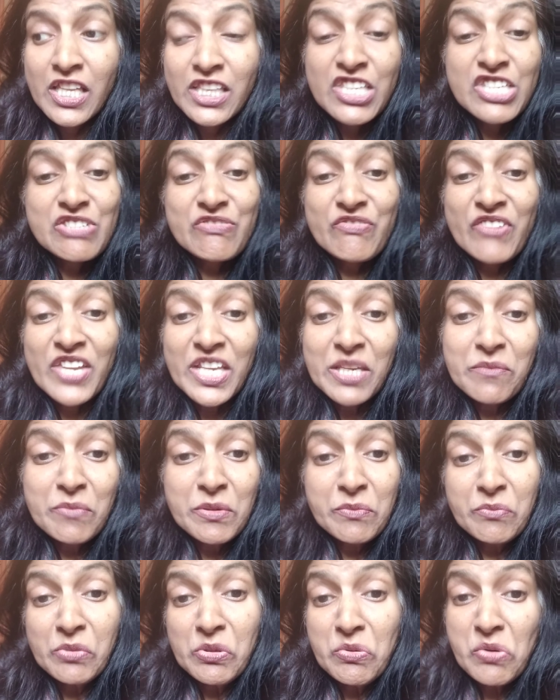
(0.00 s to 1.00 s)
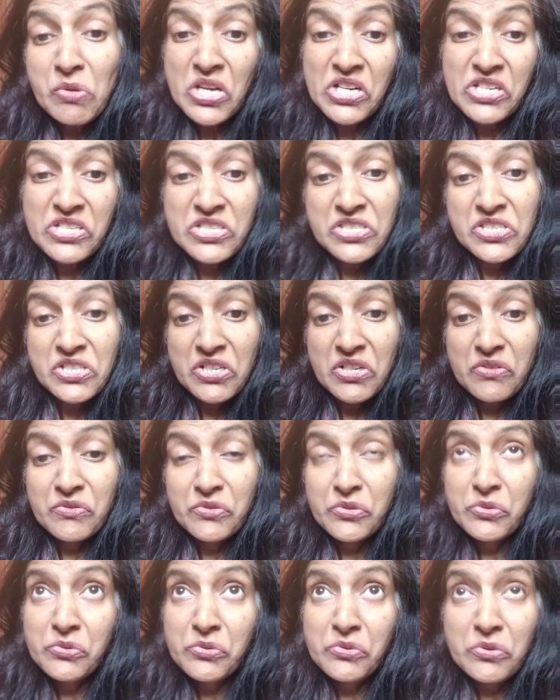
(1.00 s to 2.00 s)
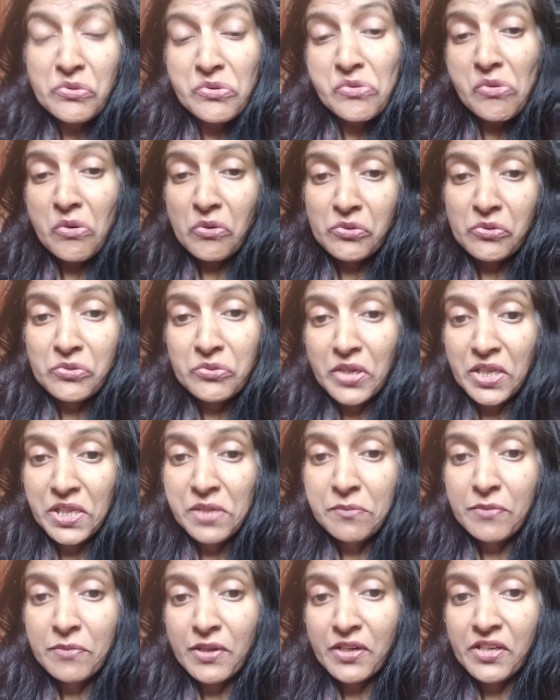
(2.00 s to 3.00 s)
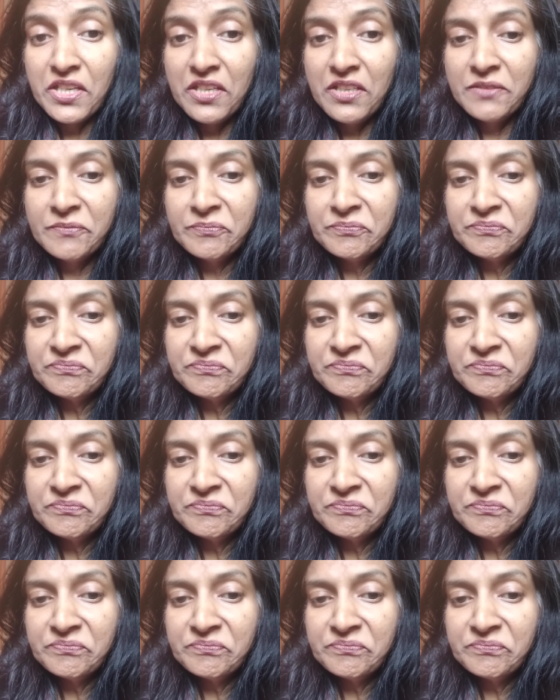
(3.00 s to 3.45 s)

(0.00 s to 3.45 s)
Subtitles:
These very people who are reserved, who don't talk to anybody,